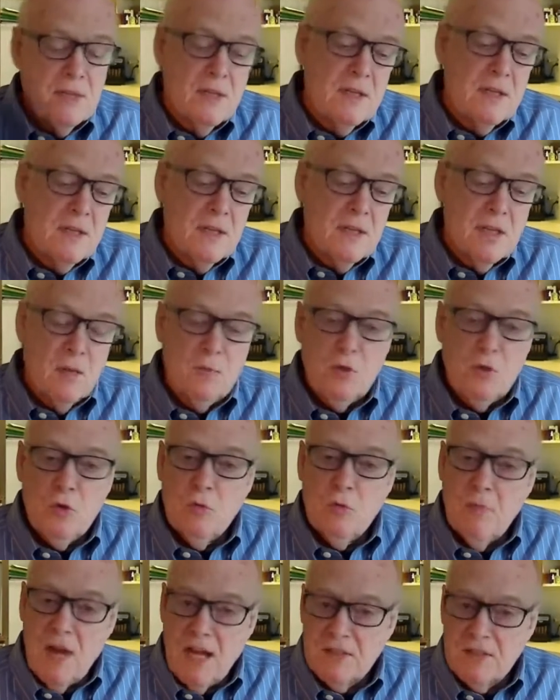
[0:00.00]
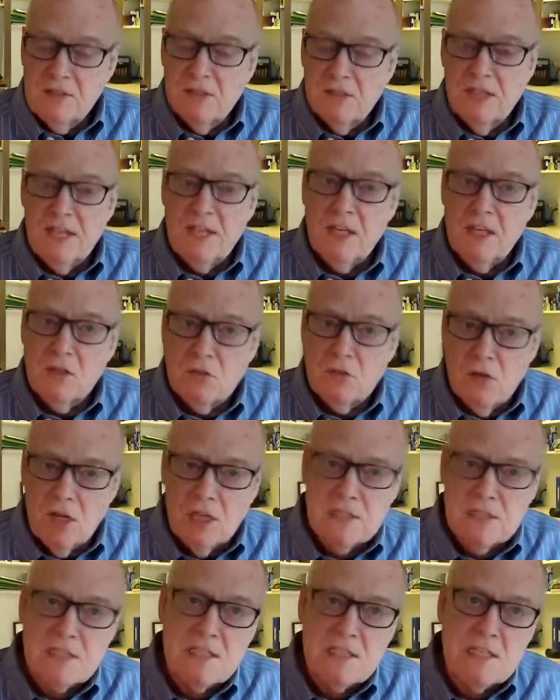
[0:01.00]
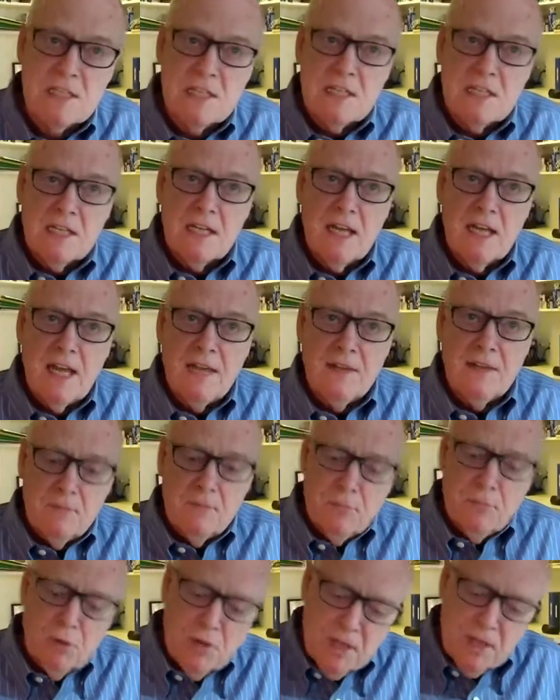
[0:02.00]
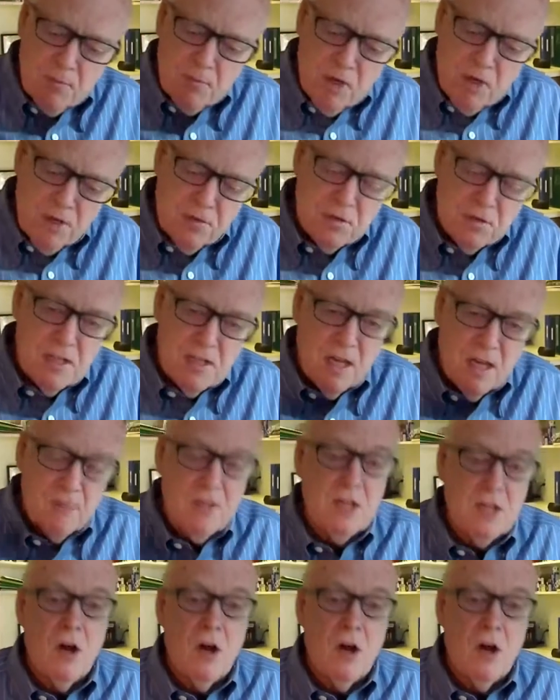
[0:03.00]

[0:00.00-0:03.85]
immune modulating drugs, and then putting them on their tummy.